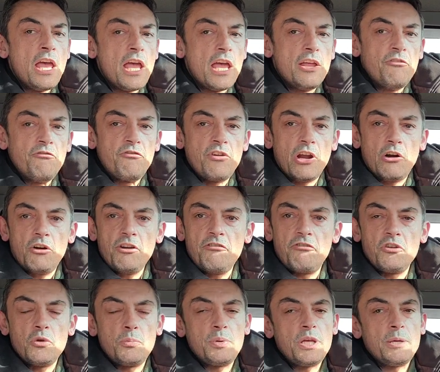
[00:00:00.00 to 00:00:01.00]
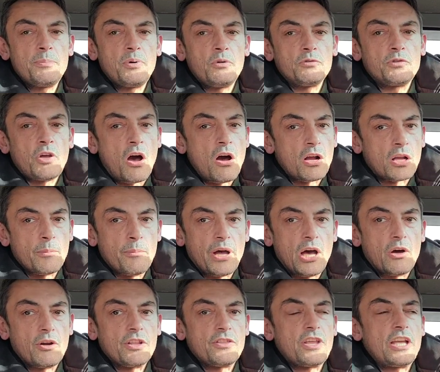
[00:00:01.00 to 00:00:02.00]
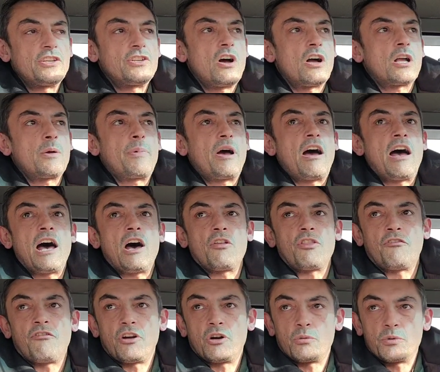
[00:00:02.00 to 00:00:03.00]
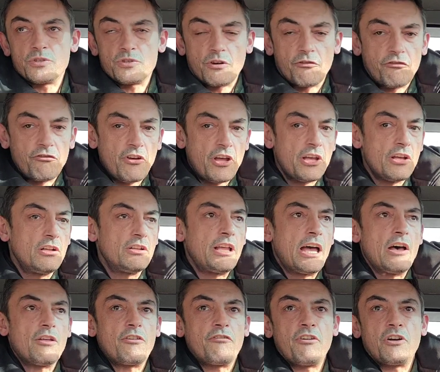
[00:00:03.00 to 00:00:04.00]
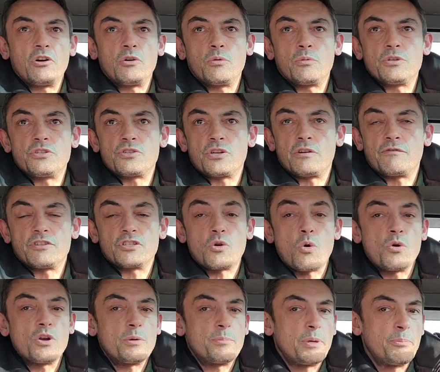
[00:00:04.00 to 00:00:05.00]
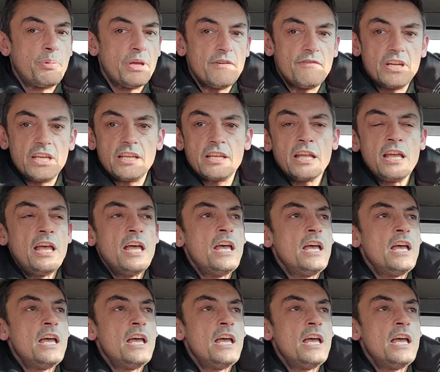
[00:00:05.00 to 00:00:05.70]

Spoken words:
And very few people talk about it. They talk about how the Federal Reserve failed, how the Federal Reserve is going to be pivoting.